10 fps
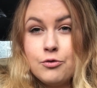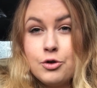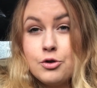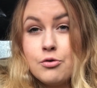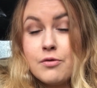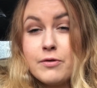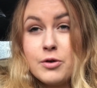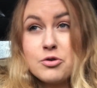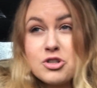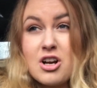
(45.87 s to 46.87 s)
to a
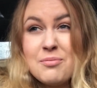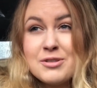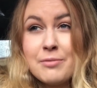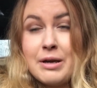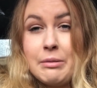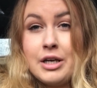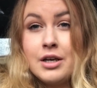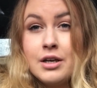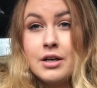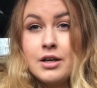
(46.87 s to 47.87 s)
few shops maybe
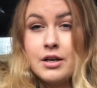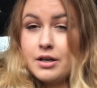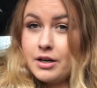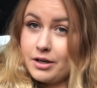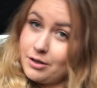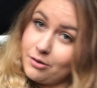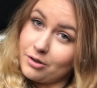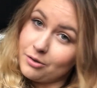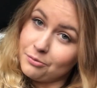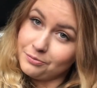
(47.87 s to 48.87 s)
i don't
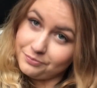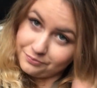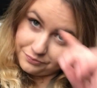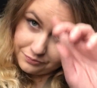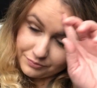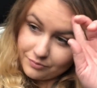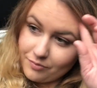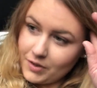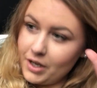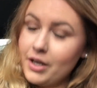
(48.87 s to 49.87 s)
know
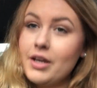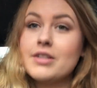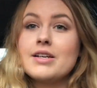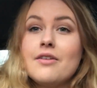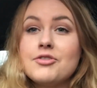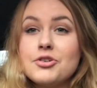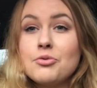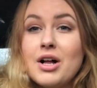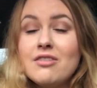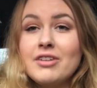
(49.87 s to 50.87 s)
it's after
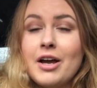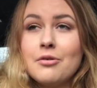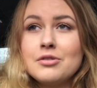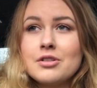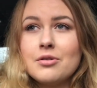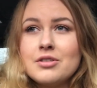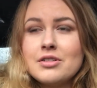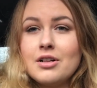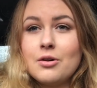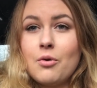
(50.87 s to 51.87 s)
12 now so it's
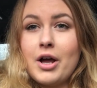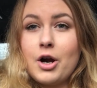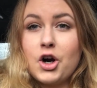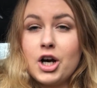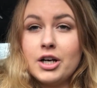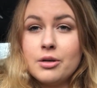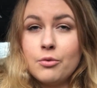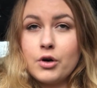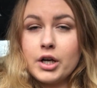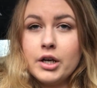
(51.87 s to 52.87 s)
still quite early in the
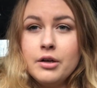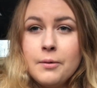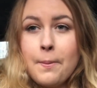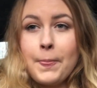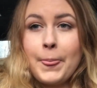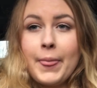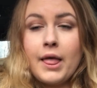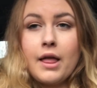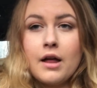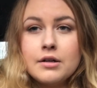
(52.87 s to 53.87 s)
morning
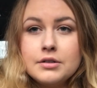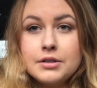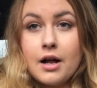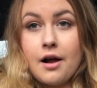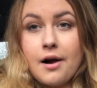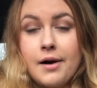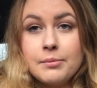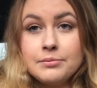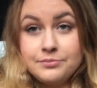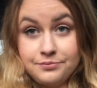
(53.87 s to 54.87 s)

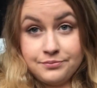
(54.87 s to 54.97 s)
um,